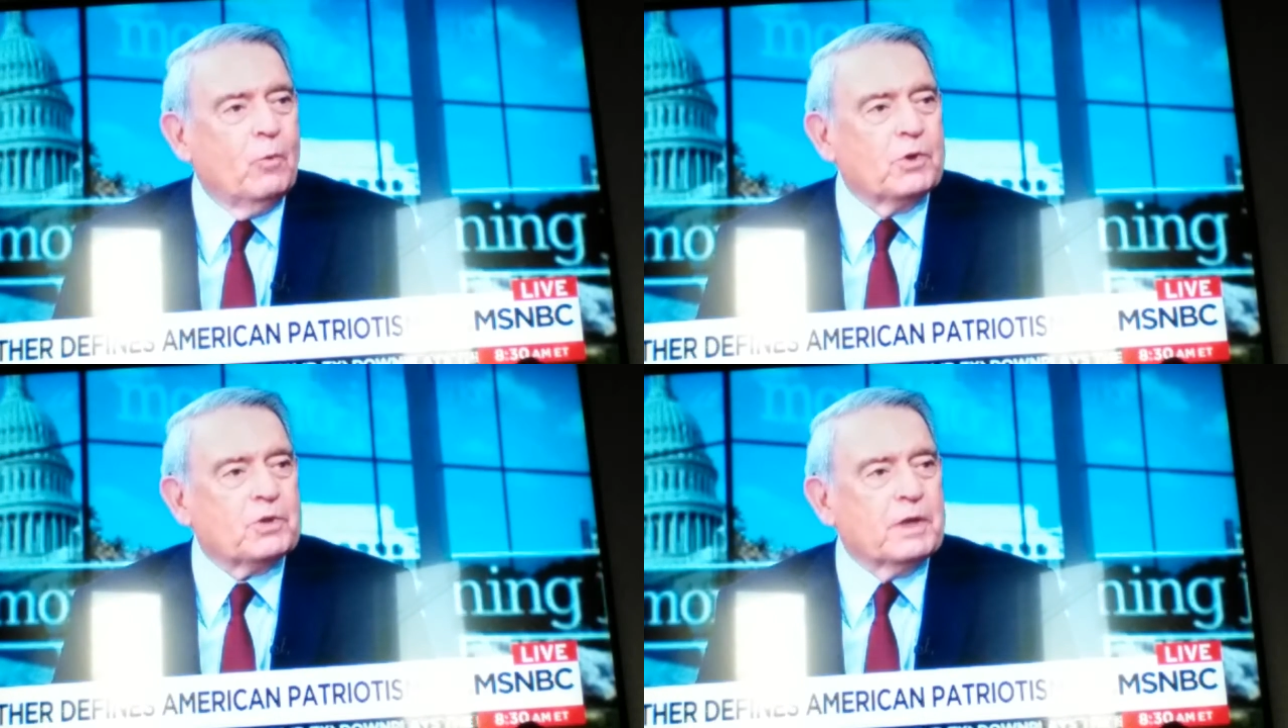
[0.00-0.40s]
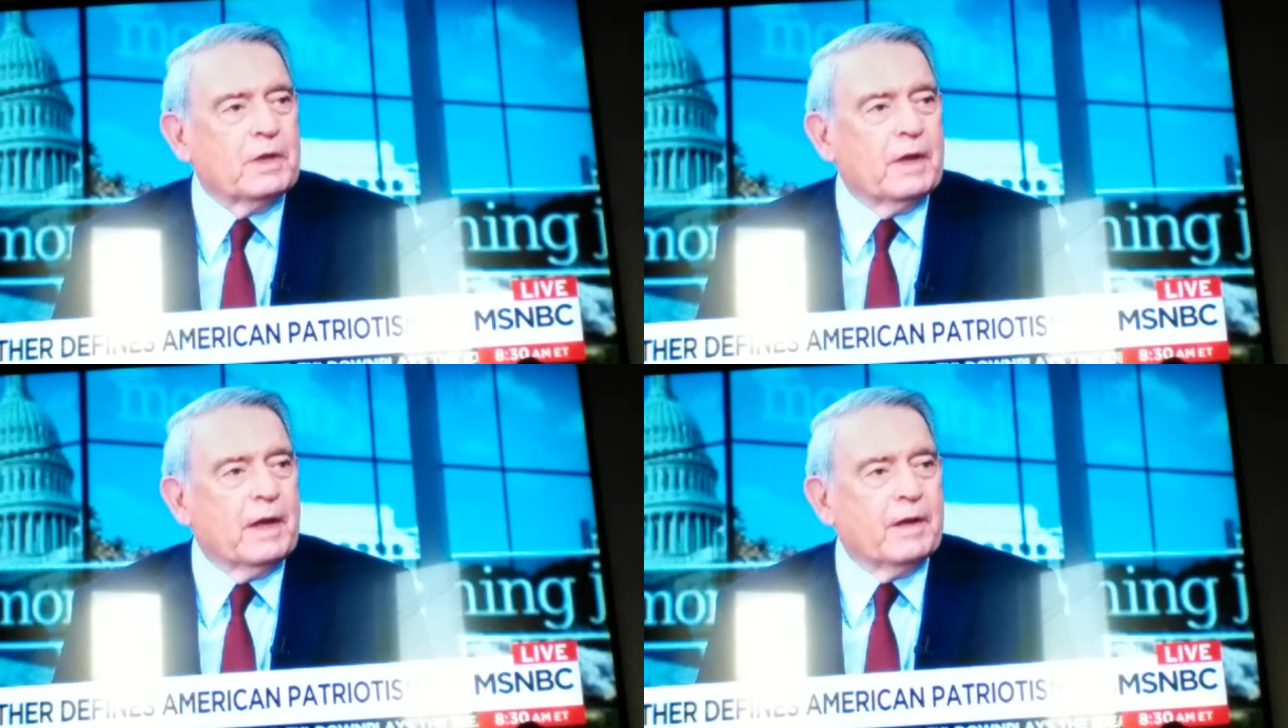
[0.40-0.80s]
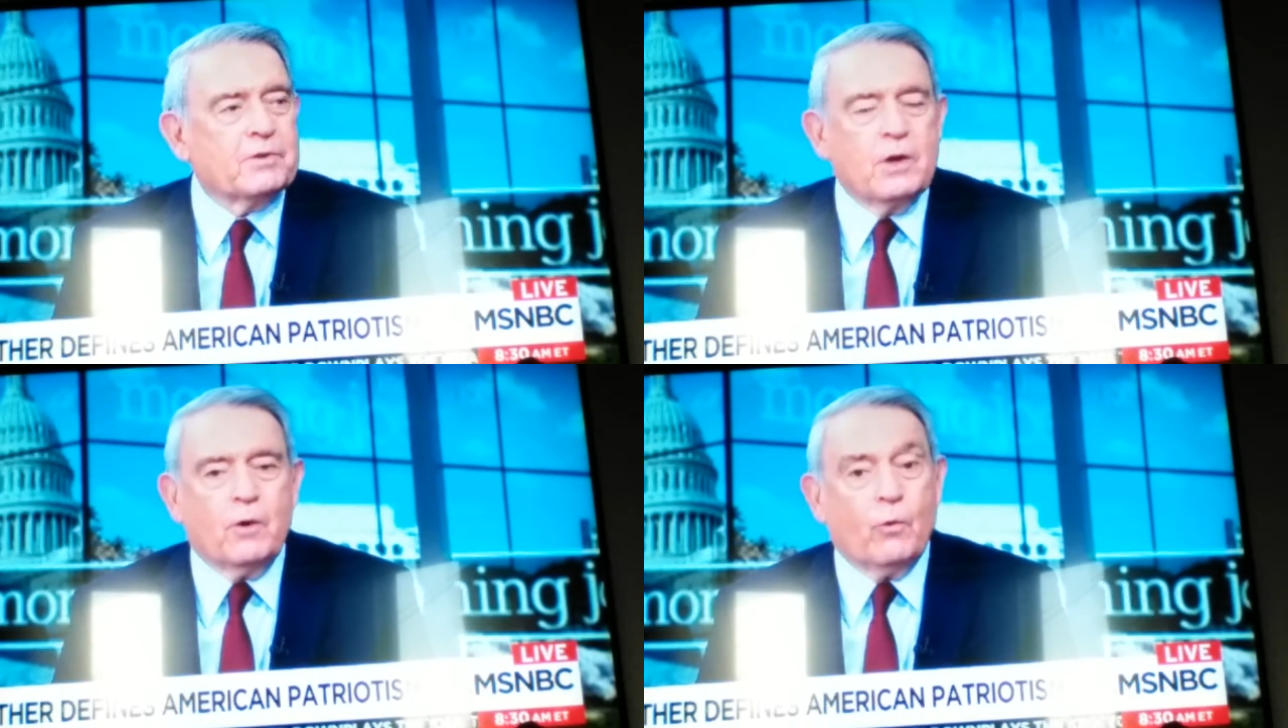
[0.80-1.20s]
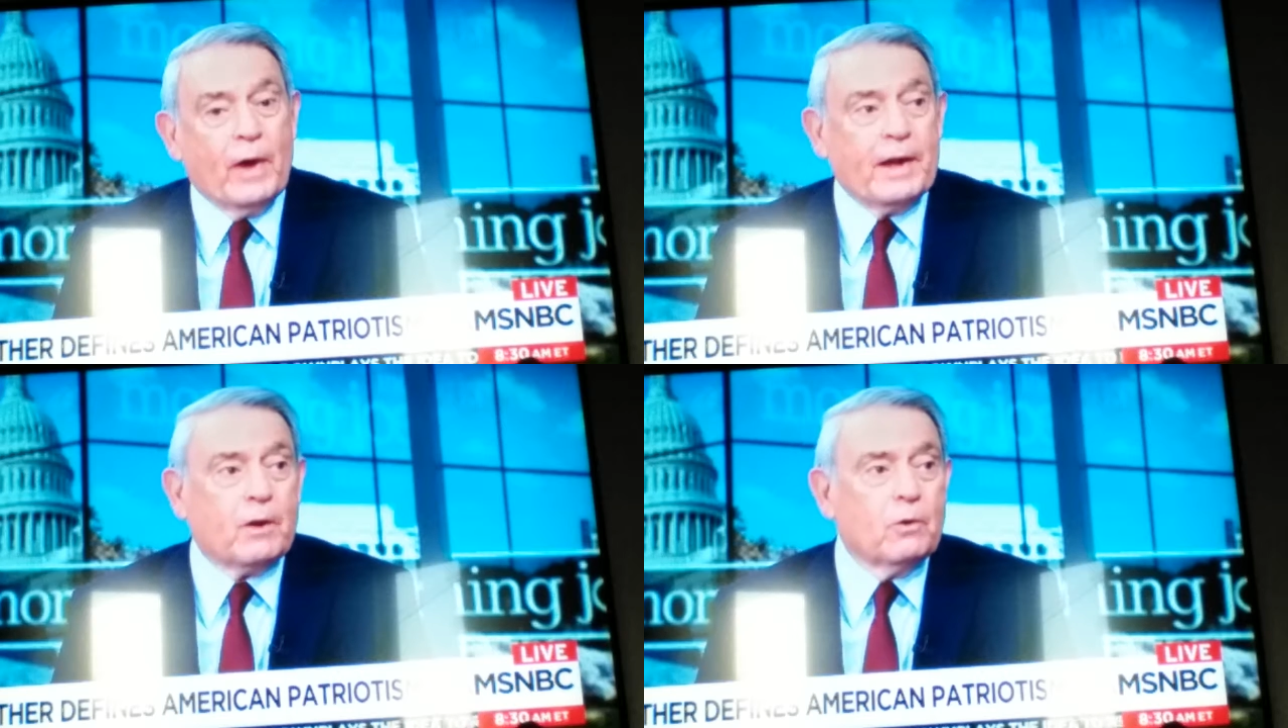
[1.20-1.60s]
were seen as
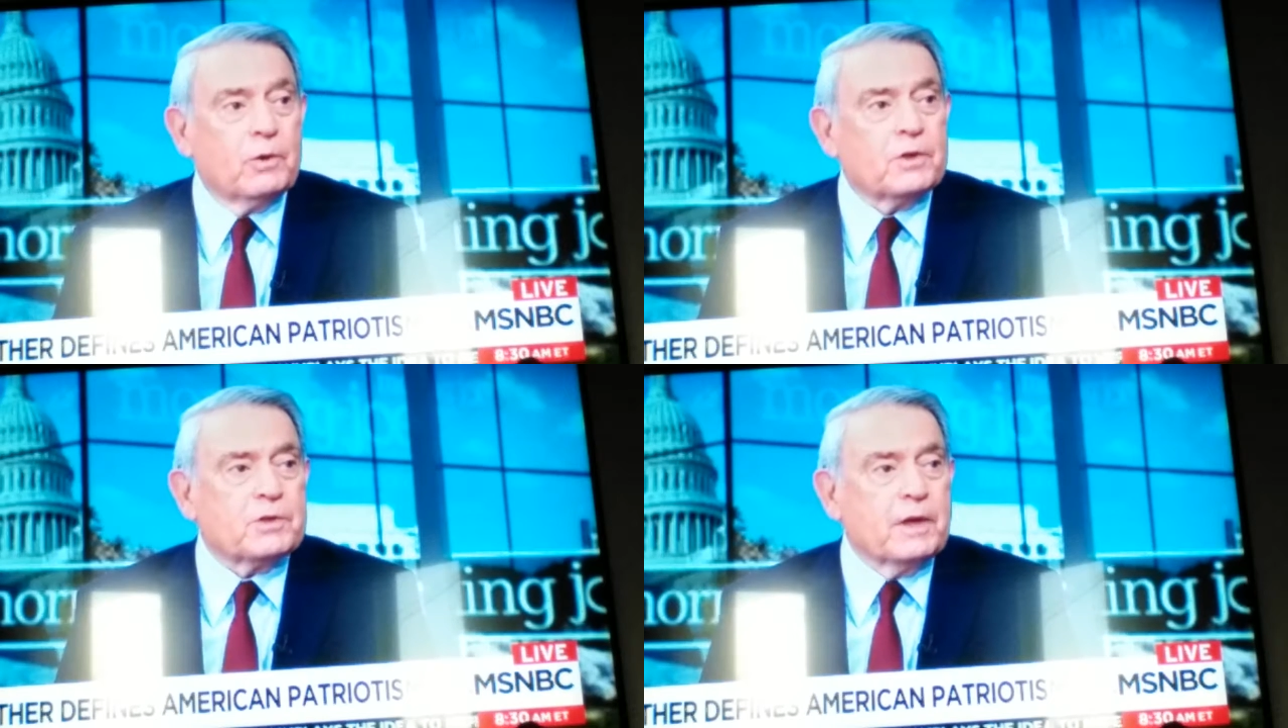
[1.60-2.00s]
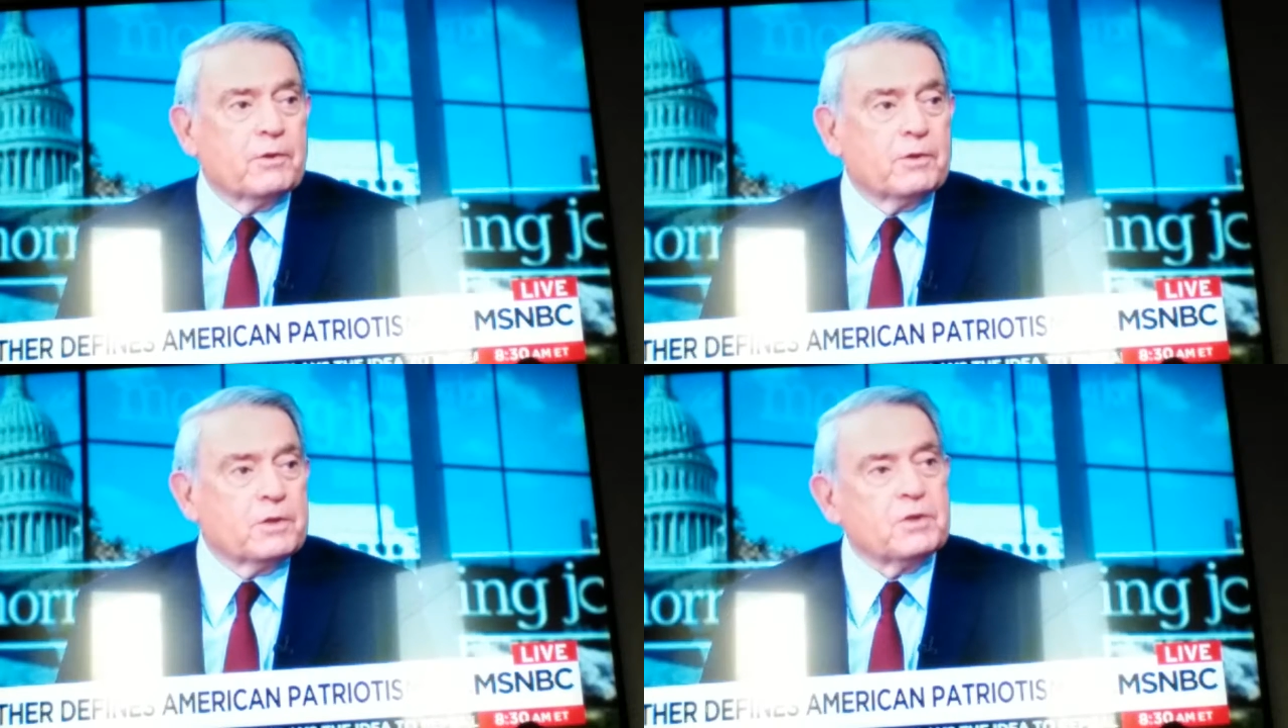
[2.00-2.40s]
radical dissenters,